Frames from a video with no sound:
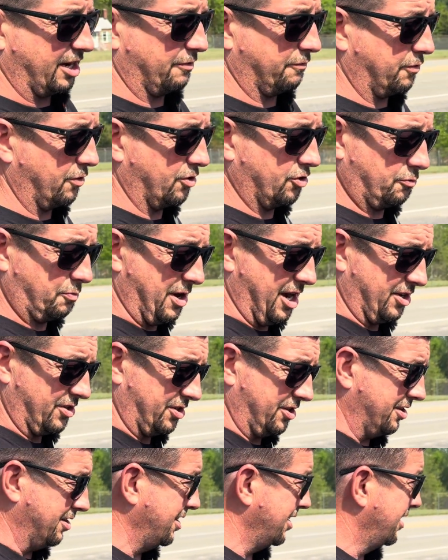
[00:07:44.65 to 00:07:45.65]
it for
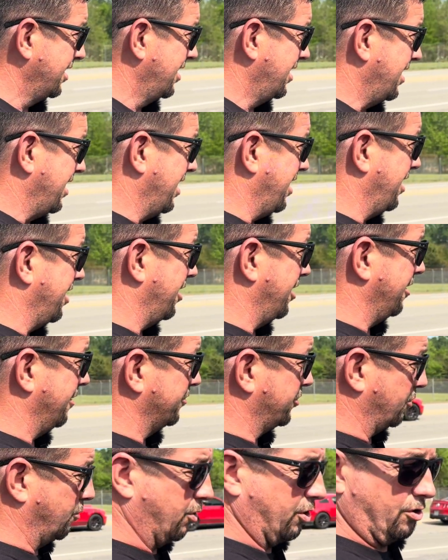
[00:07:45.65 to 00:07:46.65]
inspection.
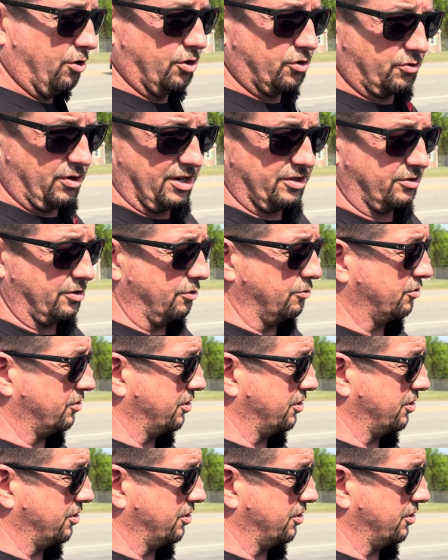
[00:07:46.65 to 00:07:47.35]
So we're going to address those